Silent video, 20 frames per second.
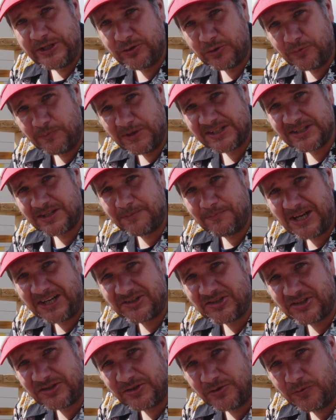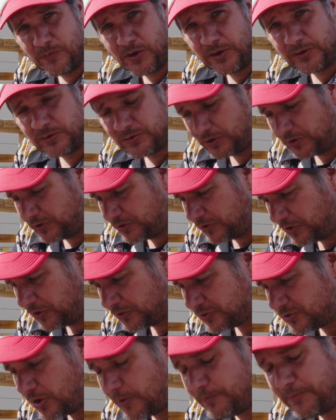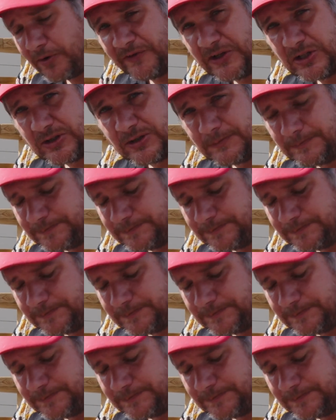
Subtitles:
to mix and match as you want on top of it.